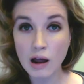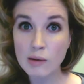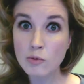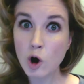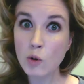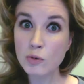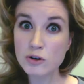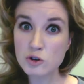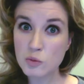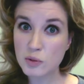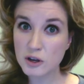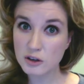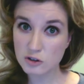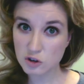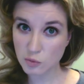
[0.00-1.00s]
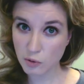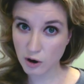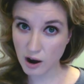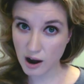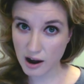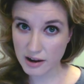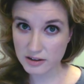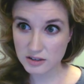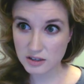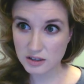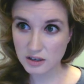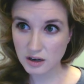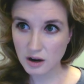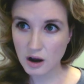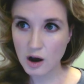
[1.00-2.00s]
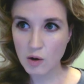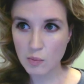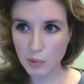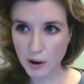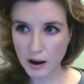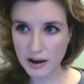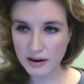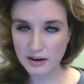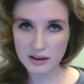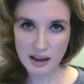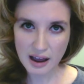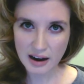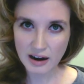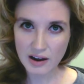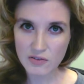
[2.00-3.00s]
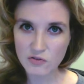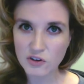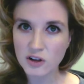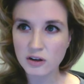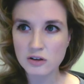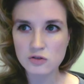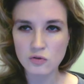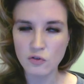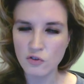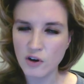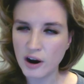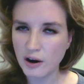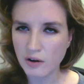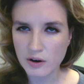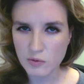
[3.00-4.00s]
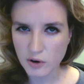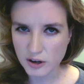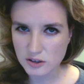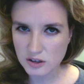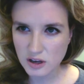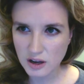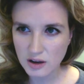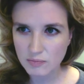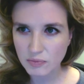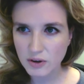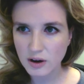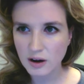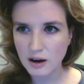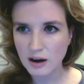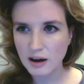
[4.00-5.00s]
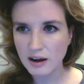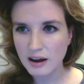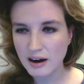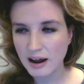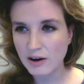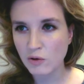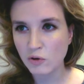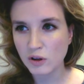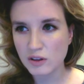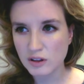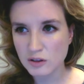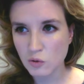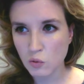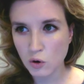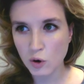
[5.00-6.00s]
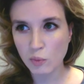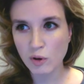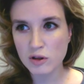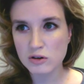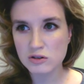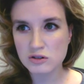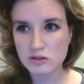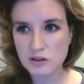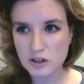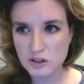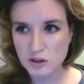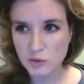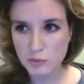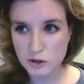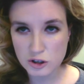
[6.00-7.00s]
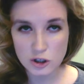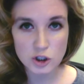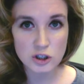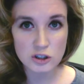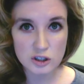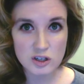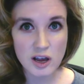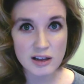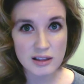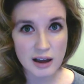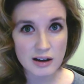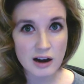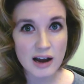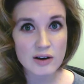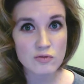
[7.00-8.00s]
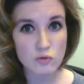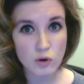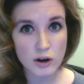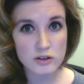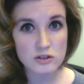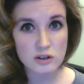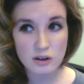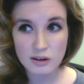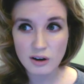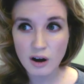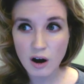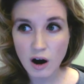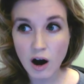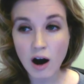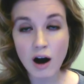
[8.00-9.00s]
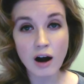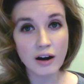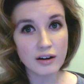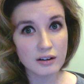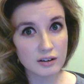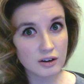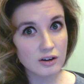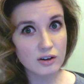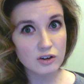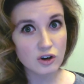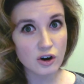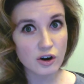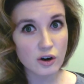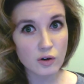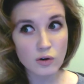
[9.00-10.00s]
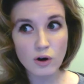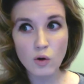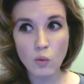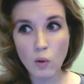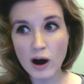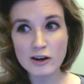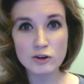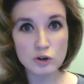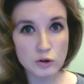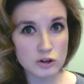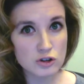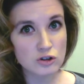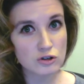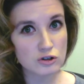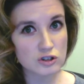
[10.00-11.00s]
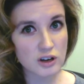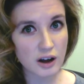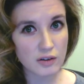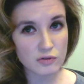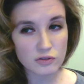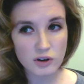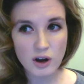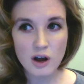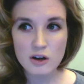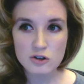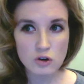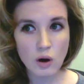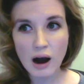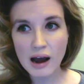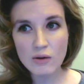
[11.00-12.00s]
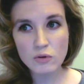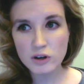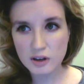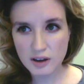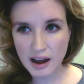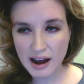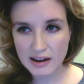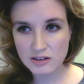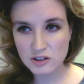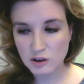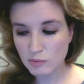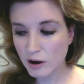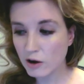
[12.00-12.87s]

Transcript: I'm open to being surprised. But again, I feel it's very risky. And I don't really think that Warner Brothers is in a position to take that kind of risk on. You know, why do it to yourself? So I wouldn't cast him.